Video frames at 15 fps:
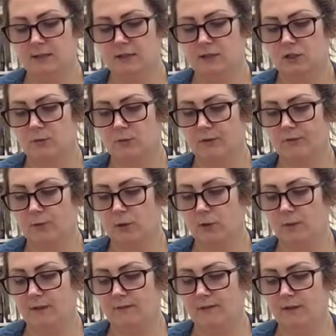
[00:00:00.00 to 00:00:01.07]
So before
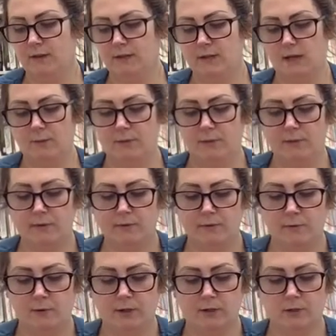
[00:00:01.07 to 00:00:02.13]
we fill it up,
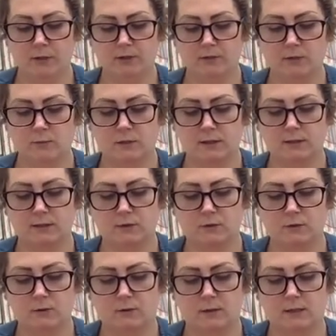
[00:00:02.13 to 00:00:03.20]
we're going to want
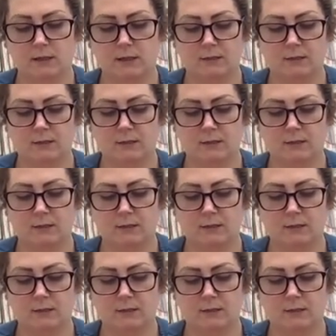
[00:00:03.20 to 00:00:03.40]
to